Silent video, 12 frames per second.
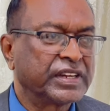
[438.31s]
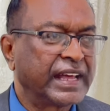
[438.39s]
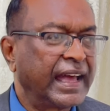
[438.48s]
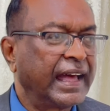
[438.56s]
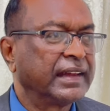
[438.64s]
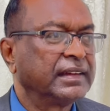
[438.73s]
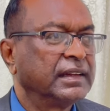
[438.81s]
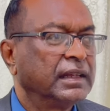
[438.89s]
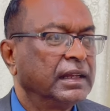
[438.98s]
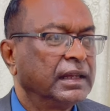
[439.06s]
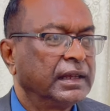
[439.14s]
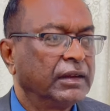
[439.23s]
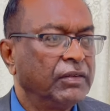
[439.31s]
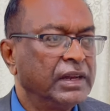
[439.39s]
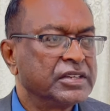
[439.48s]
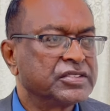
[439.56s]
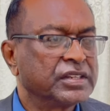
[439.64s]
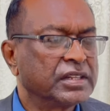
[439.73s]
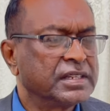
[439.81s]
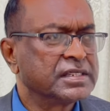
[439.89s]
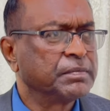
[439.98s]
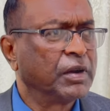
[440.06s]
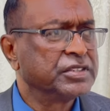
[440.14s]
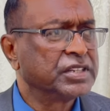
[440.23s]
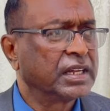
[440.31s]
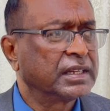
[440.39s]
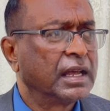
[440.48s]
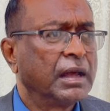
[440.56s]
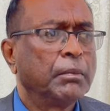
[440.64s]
that I had in relation to this budget.